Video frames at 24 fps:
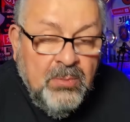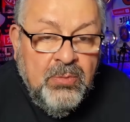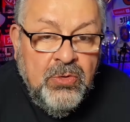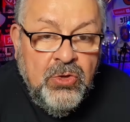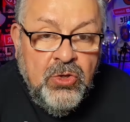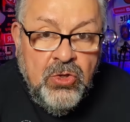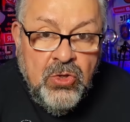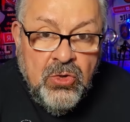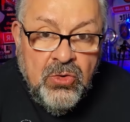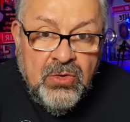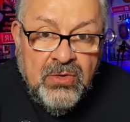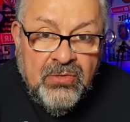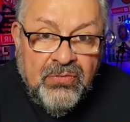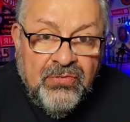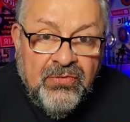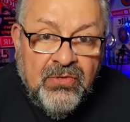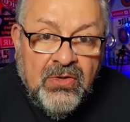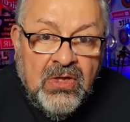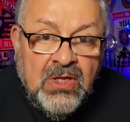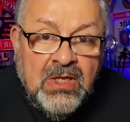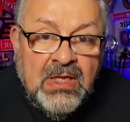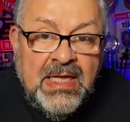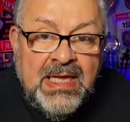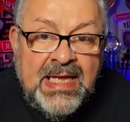
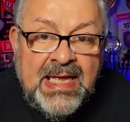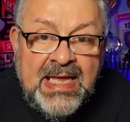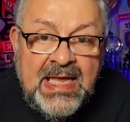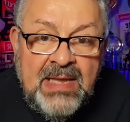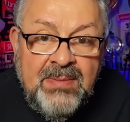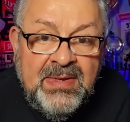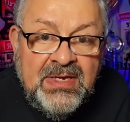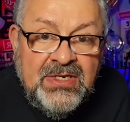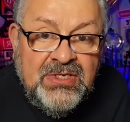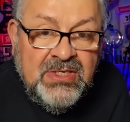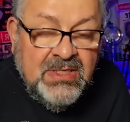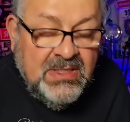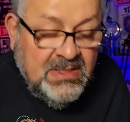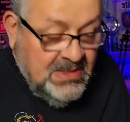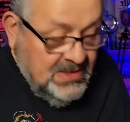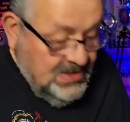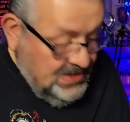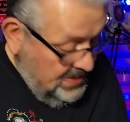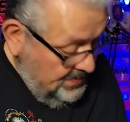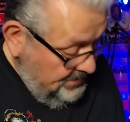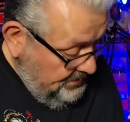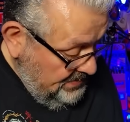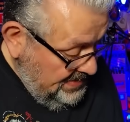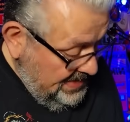beautiful
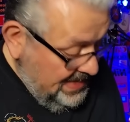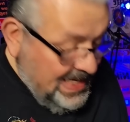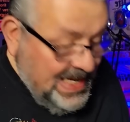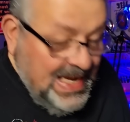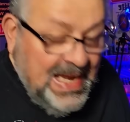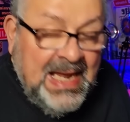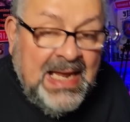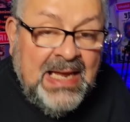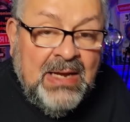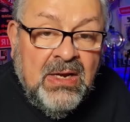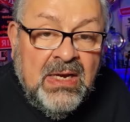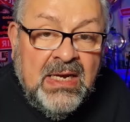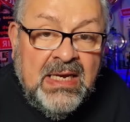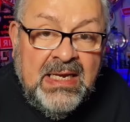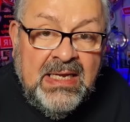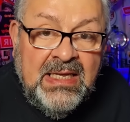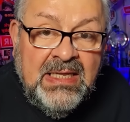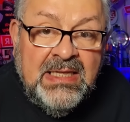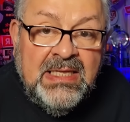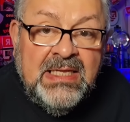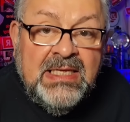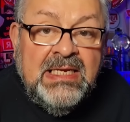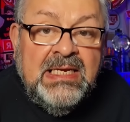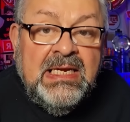images
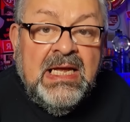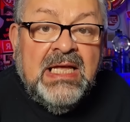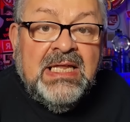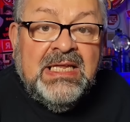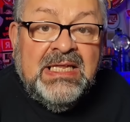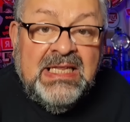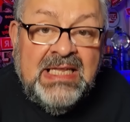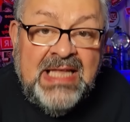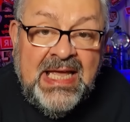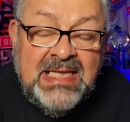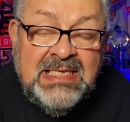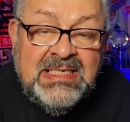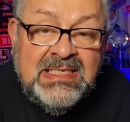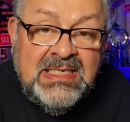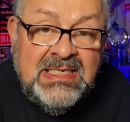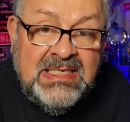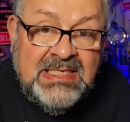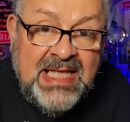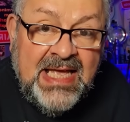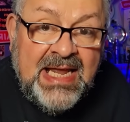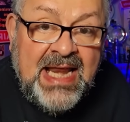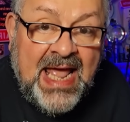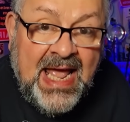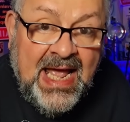in the
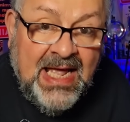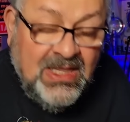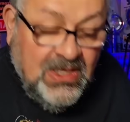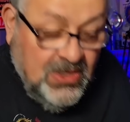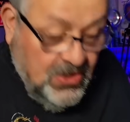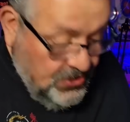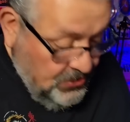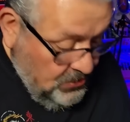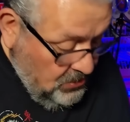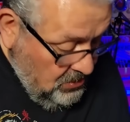lenses that had the